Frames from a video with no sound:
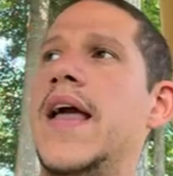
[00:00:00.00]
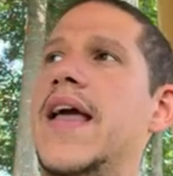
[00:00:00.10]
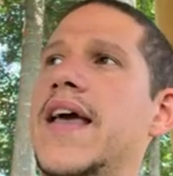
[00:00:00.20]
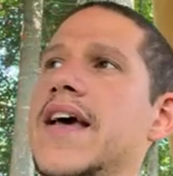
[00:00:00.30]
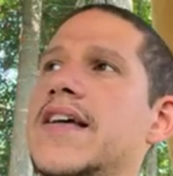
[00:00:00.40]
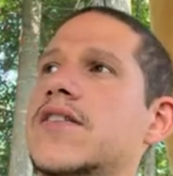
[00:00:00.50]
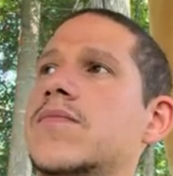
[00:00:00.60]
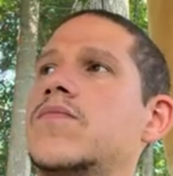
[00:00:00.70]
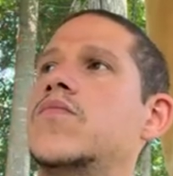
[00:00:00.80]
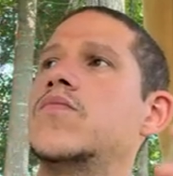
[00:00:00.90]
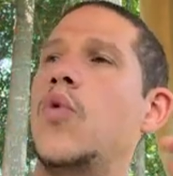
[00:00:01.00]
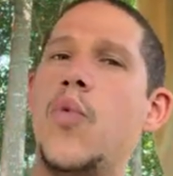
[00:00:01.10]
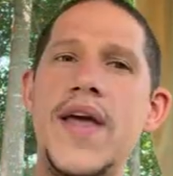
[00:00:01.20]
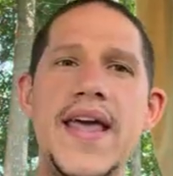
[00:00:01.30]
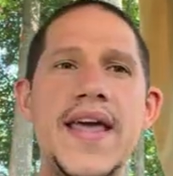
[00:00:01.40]
is
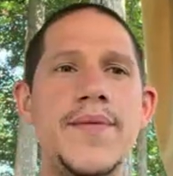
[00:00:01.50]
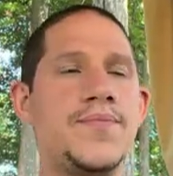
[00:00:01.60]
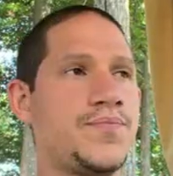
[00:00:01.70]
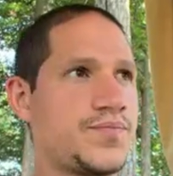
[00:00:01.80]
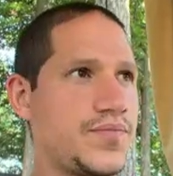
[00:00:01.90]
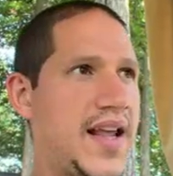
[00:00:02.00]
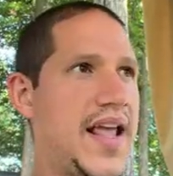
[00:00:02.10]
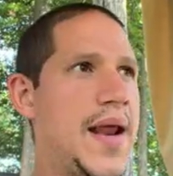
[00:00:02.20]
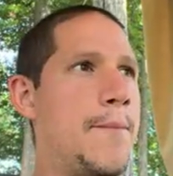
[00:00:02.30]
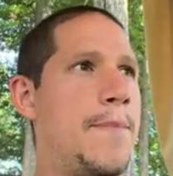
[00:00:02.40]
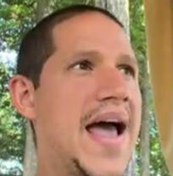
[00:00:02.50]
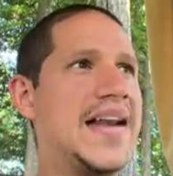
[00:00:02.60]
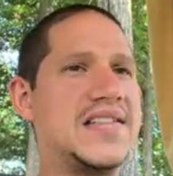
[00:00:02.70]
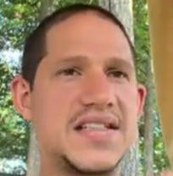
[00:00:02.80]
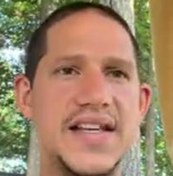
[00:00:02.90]
we
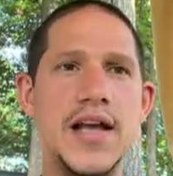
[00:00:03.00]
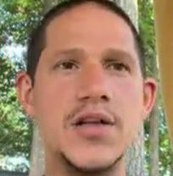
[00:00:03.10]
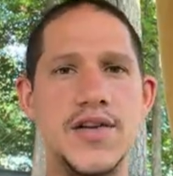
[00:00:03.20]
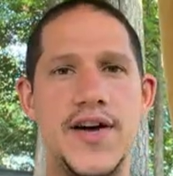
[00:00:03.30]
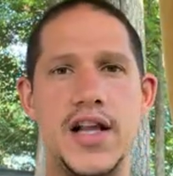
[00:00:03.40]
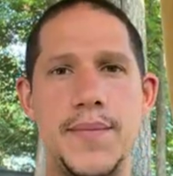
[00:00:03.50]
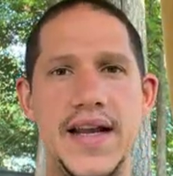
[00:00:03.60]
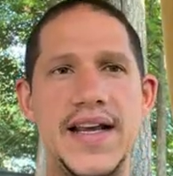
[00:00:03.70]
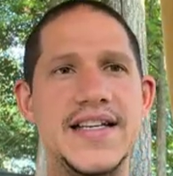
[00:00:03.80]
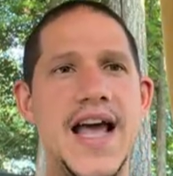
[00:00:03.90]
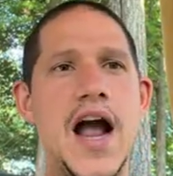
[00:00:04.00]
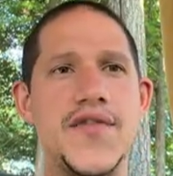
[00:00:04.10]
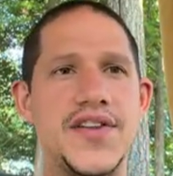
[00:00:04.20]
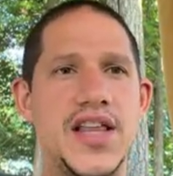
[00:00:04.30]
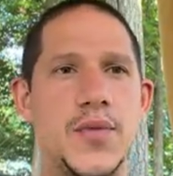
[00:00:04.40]
embed skill development into
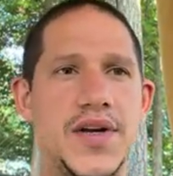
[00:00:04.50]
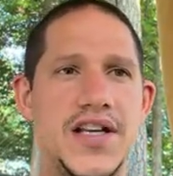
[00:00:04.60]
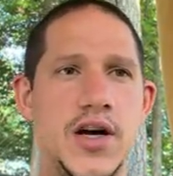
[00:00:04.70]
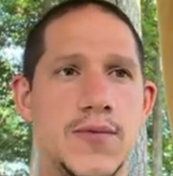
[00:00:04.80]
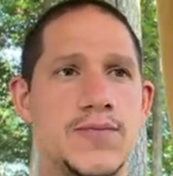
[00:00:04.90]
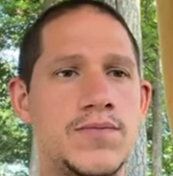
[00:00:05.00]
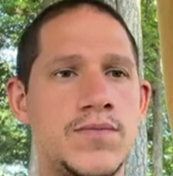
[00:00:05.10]
everything we do.